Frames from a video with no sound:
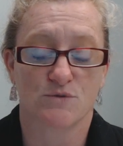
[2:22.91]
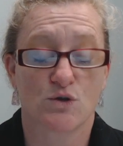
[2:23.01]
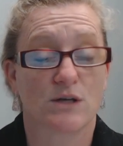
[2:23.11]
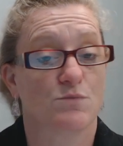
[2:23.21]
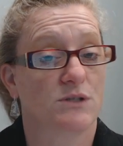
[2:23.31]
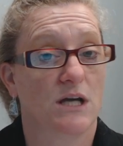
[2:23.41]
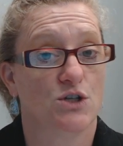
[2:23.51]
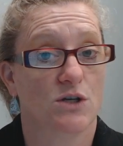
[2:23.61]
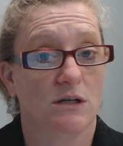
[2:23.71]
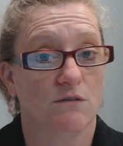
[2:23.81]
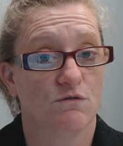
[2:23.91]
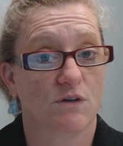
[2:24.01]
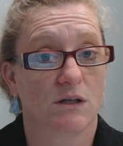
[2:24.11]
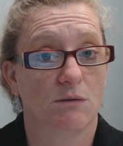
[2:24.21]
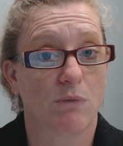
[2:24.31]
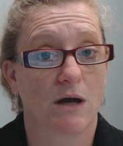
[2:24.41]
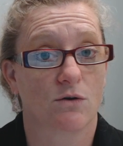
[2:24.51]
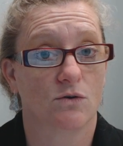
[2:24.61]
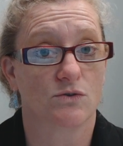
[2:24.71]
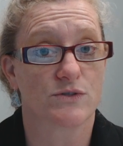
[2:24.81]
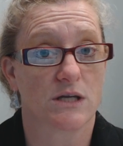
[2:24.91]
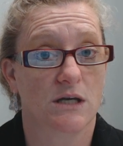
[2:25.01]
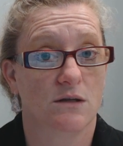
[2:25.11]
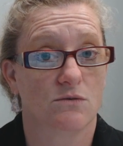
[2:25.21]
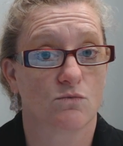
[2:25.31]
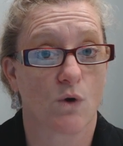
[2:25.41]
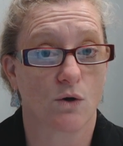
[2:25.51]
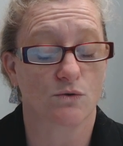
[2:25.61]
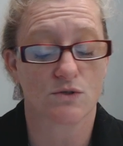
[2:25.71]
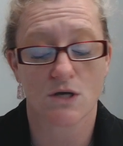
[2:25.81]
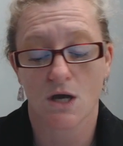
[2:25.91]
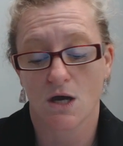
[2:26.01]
transportation and filling potholes in roads,